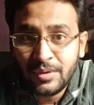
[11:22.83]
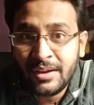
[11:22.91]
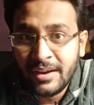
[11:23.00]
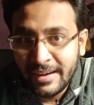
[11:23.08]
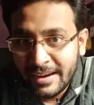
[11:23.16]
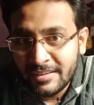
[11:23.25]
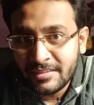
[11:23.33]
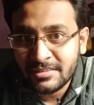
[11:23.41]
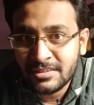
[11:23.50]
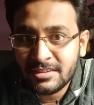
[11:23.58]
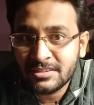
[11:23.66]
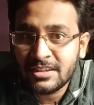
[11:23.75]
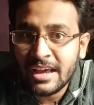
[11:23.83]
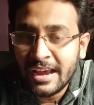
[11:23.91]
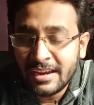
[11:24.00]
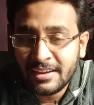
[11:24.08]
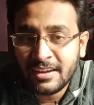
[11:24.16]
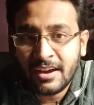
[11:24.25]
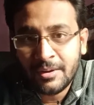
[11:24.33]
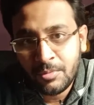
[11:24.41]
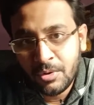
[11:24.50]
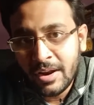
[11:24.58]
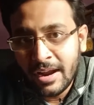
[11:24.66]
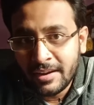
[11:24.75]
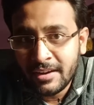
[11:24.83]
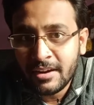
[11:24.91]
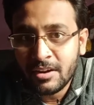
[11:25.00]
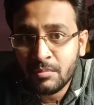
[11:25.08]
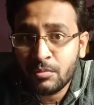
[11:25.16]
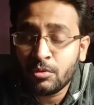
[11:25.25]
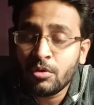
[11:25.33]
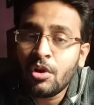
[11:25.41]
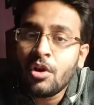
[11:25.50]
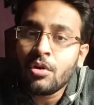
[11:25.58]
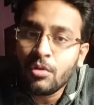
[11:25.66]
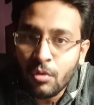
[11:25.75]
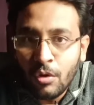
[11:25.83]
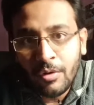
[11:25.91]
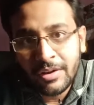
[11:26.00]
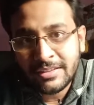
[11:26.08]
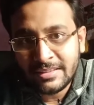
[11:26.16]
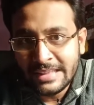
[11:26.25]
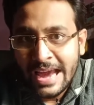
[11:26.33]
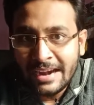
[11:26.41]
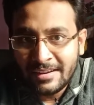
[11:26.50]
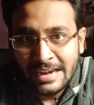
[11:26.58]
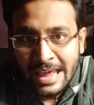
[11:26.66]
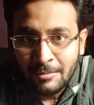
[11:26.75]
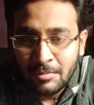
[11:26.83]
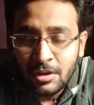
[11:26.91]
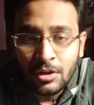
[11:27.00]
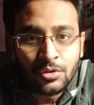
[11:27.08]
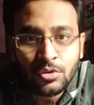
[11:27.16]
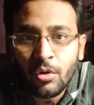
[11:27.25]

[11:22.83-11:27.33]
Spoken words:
doing great research in IIT Kanpur and IIT Kharagpur, go with that lab.